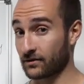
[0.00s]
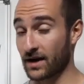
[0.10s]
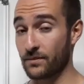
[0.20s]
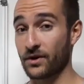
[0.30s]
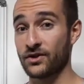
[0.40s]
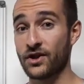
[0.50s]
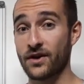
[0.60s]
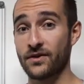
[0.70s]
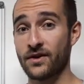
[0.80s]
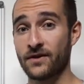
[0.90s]
Grandpa
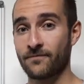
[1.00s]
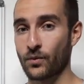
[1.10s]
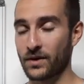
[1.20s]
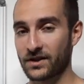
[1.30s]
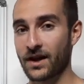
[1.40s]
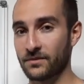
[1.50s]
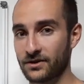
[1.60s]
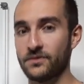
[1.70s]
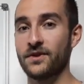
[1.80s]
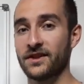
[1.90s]
Joe when it comes
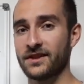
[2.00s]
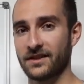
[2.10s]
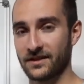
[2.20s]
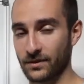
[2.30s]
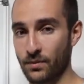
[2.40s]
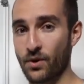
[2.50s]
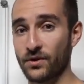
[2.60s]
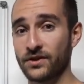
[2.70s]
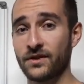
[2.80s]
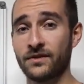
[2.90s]
to this
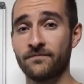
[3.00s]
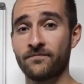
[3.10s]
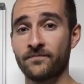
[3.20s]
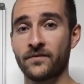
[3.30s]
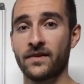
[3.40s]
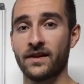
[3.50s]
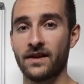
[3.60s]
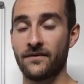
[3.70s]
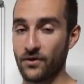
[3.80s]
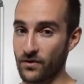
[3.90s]
support.
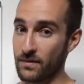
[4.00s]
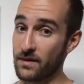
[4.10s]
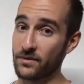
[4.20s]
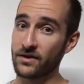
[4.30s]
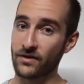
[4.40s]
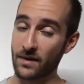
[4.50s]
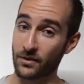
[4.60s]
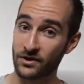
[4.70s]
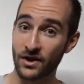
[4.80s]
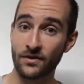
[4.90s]
If you remember,
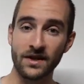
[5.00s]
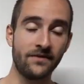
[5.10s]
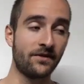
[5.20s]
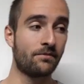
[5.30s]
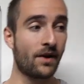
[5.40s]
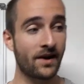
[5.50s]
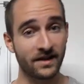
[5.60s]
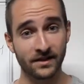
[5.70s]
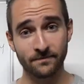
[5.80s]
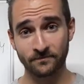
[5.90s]
Grandpa Joe even
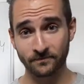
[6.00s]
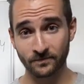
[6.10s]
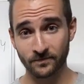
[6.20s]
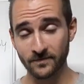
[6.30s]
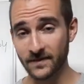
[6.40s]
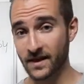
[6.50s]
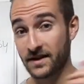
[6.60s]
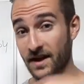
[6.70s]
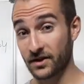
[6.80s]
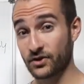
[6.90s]
buys
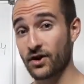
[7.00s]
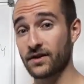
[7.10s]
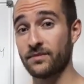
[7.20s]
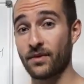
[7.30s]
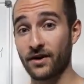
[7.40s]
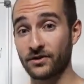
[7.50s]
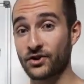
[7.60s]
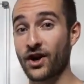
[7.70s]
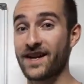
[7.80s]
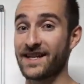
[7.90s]
another chocolate bar to
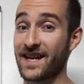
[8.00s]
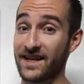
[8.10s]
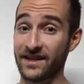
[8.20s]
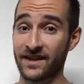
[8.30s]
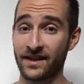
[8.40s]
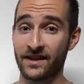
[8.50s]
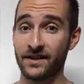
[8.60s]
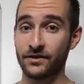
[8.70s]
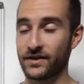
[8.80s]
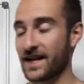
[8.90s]
try again
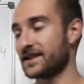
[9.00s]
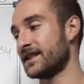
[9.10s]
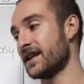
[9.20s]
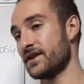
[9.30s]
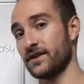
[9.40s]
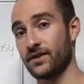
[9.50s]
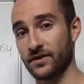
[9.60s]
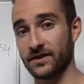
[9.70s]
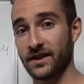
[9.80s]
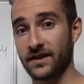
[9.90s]
to get another
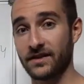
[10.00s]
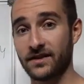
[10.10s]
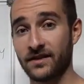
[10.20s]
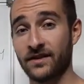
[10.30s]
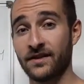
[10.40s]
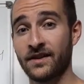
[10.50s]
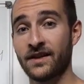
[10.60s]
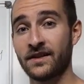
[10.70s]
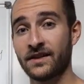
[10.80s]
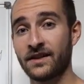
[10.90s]
golden ticket.
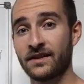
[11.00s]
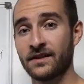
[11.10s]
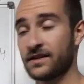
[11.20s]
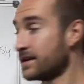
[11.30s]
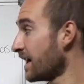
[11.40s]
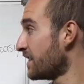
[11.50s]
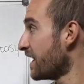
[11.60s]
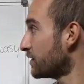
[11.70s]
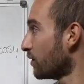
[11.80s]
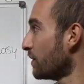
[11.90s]
And that
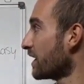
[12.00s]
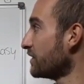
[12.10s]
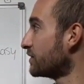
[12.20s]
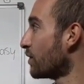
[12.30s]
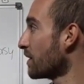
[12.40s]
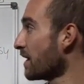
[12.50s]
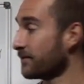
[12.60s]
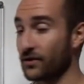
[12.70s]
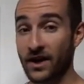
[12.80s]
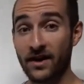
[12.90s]
is all we're going to talk about
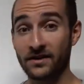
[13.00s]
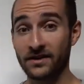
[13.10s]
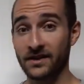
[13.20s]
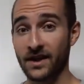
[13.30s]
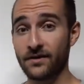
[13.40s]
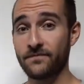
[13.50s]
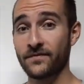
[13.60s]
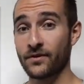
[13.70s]
for characters now.